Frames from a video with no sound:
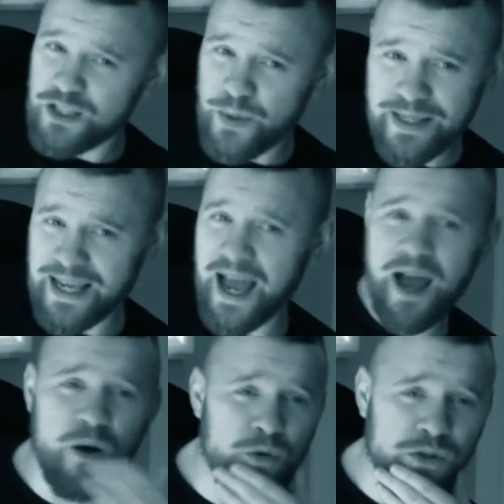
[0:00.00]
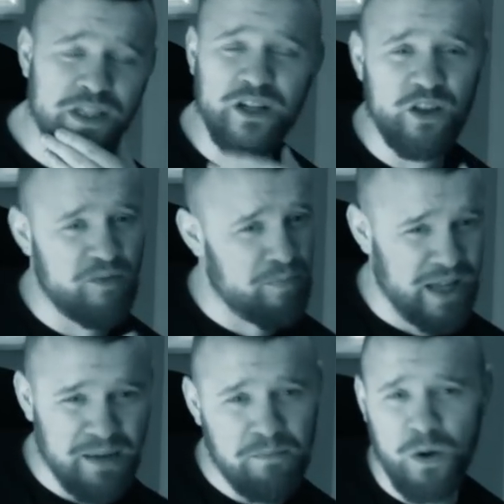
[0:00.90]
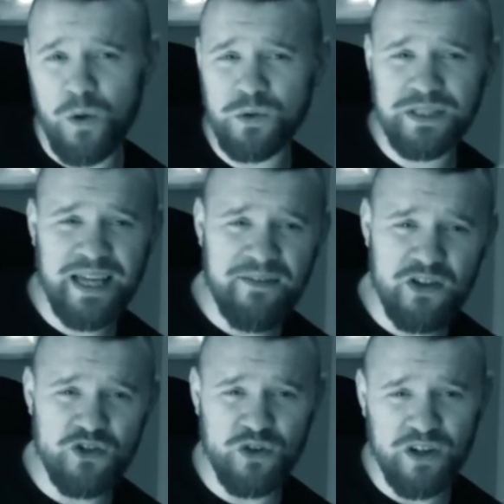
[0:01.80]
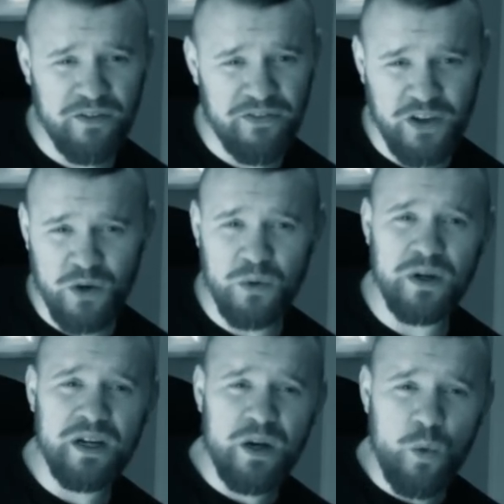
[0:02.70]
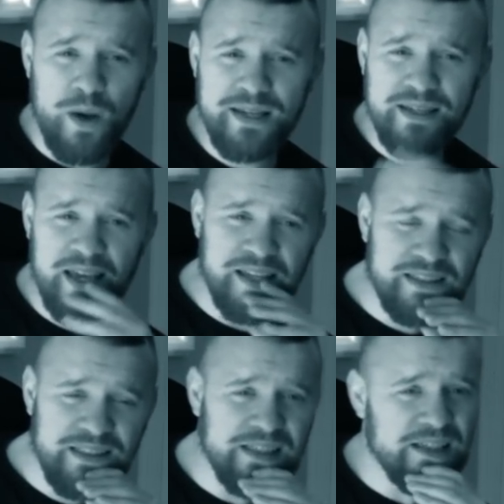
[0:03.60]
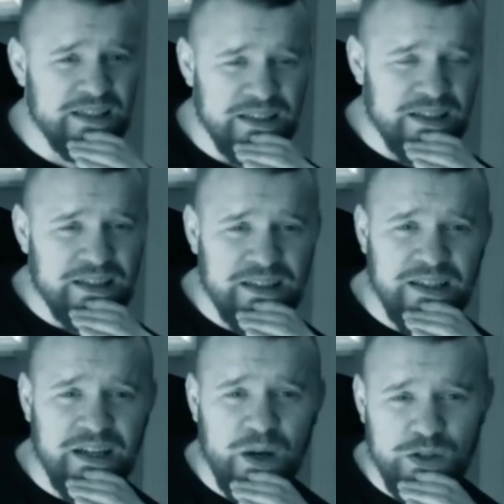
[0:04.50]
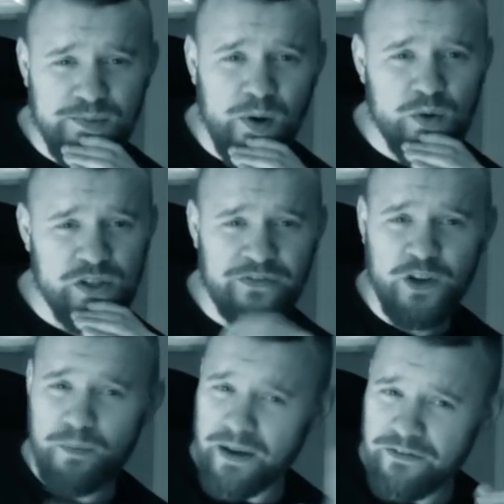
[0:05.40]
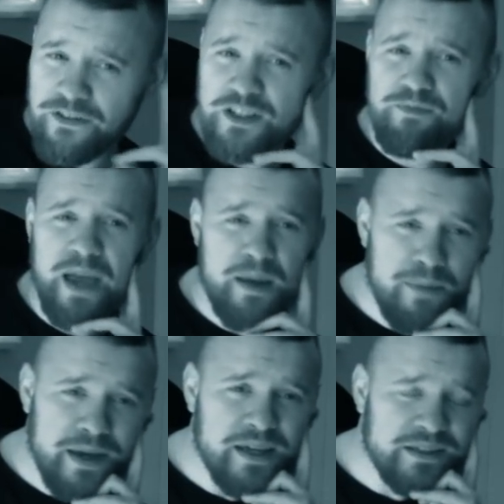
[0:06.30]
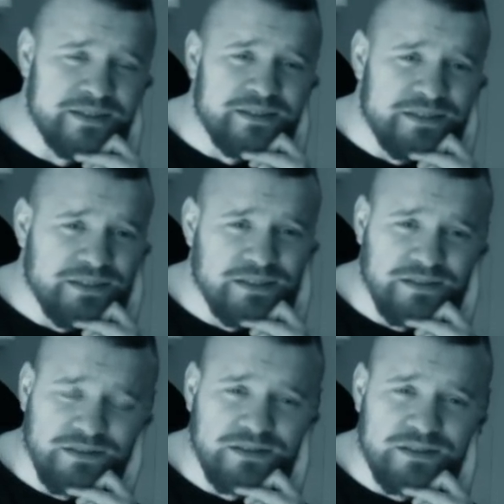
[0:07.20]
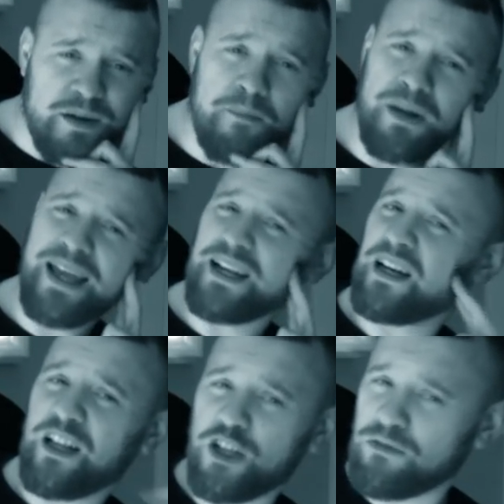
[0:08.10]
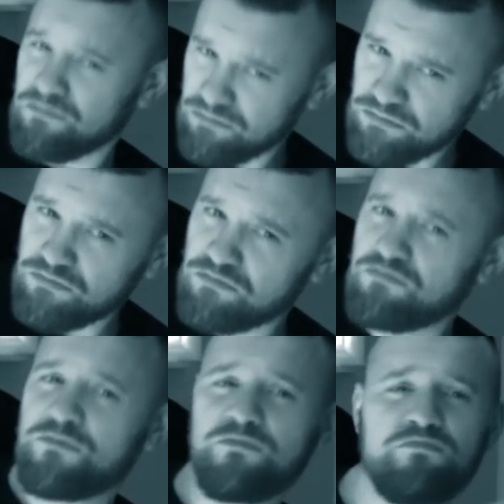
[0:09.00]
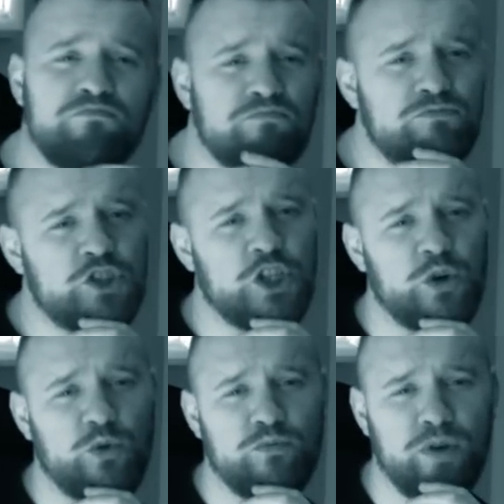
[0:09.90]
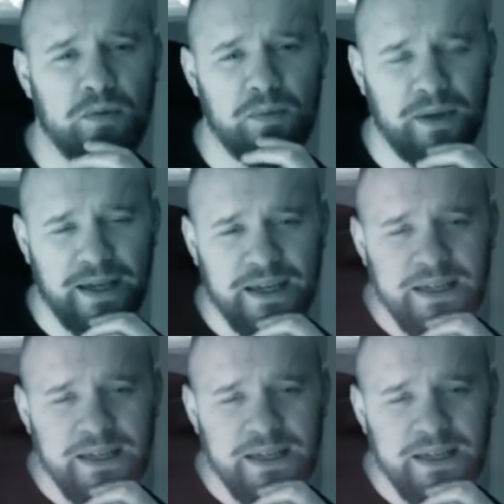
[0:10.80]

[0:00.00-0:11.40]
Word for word: to his house, you know, they've played pool together, drunk a few whiskies, you know, smoked a few bifters maybe, and played a little tune probably.